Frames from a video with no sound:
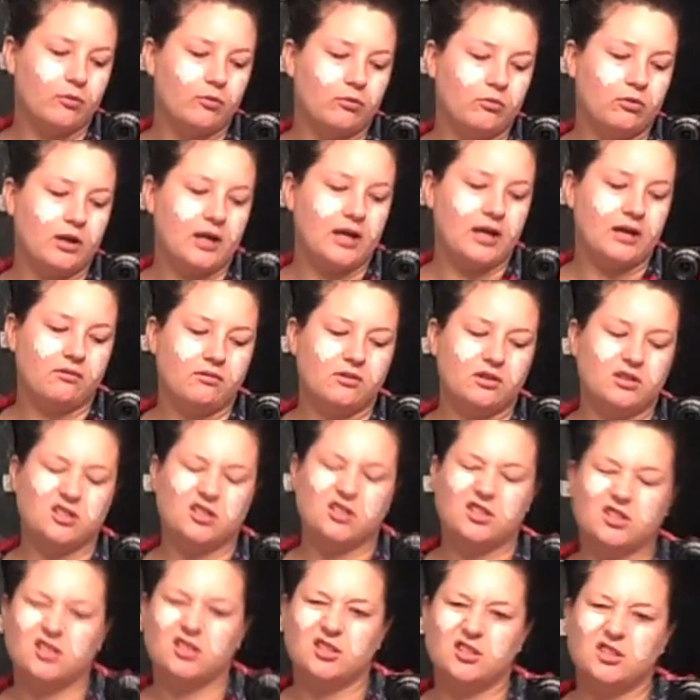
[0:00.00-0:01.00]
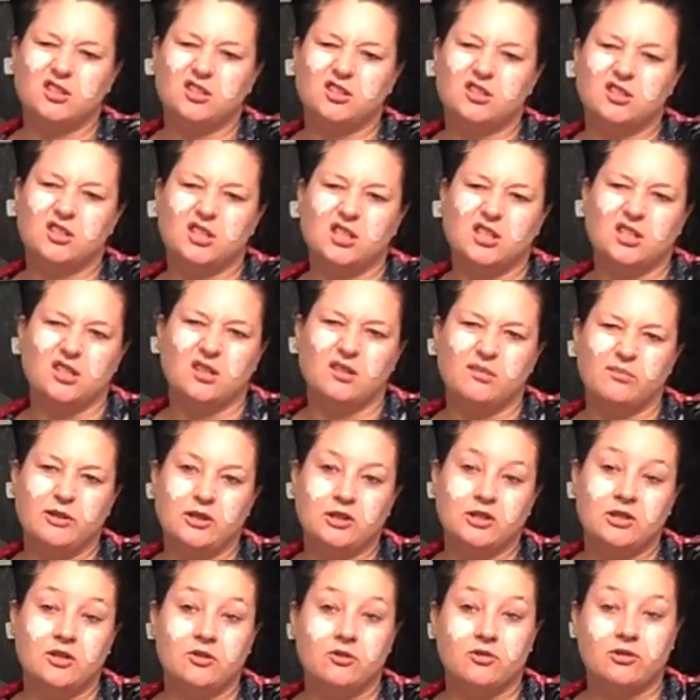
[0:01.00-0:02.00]
morning, which isn't the
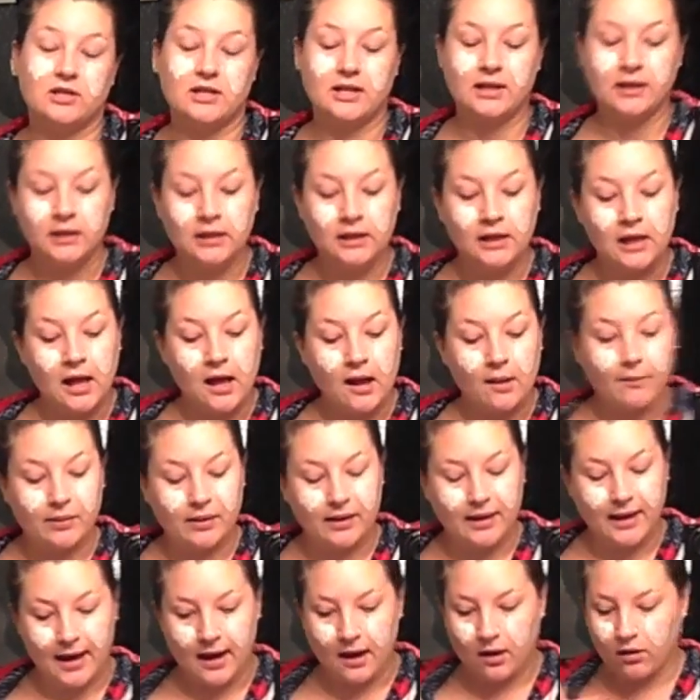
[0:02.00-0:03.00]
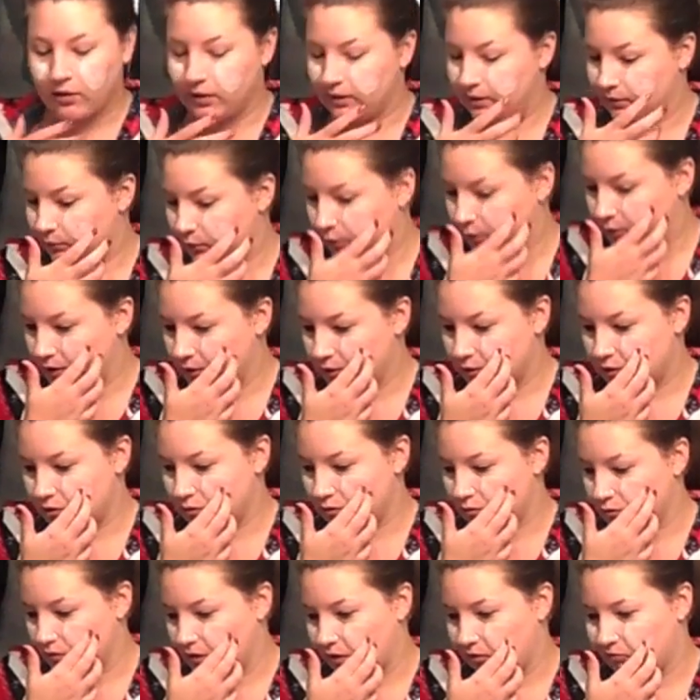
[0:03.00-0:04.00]
most interesting. But now I am going
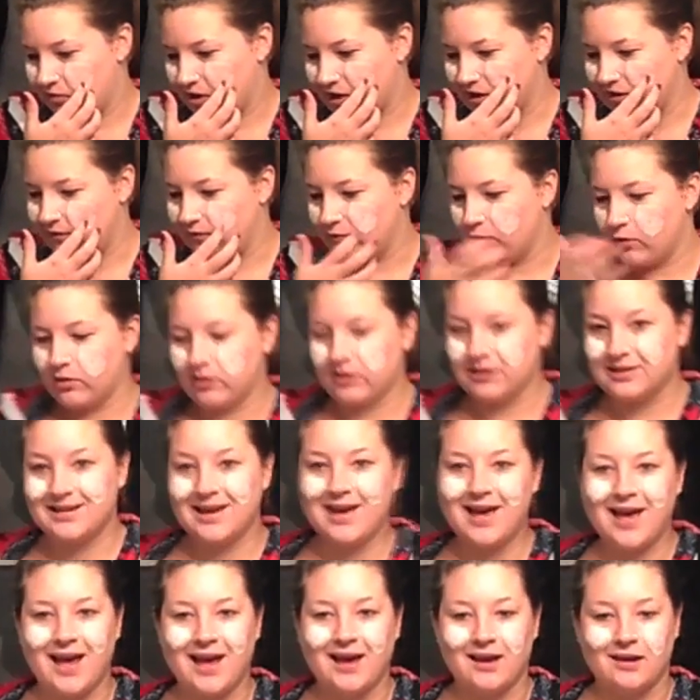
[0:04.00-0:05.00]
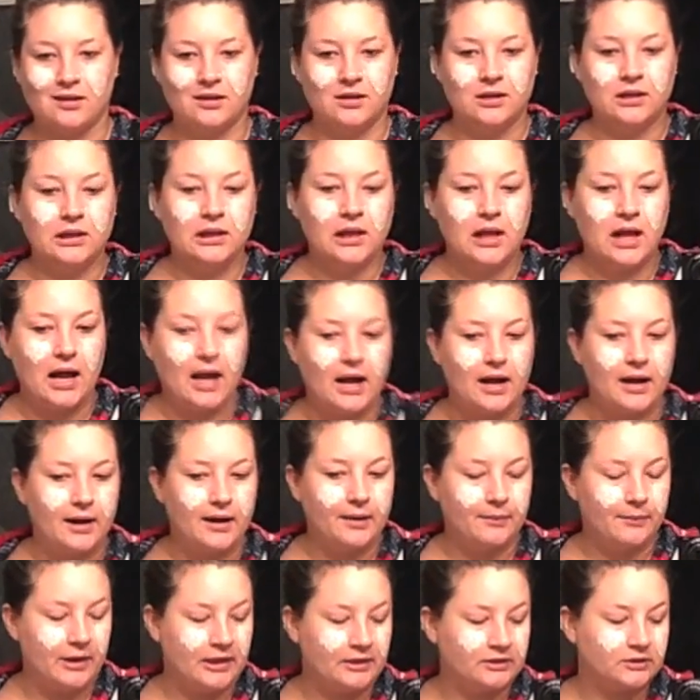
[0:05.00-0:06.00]
to get ready for the day.
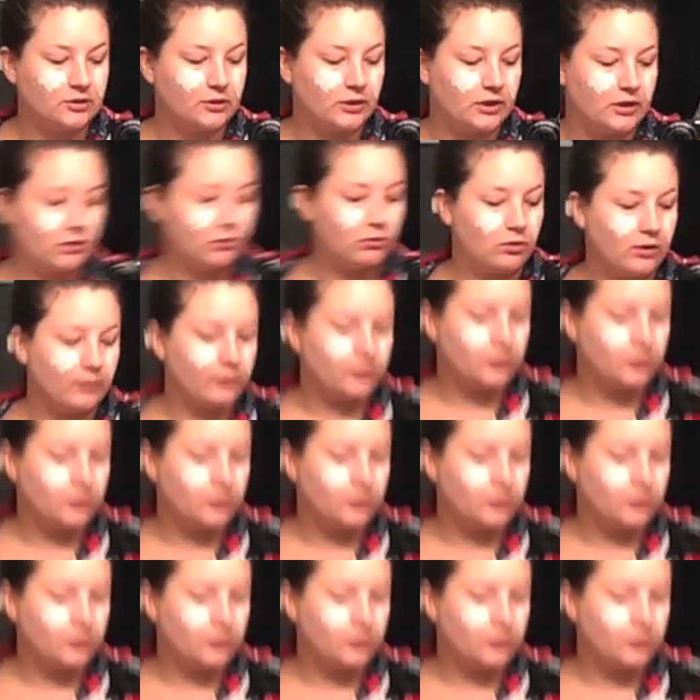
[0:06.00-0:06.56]
And so I thought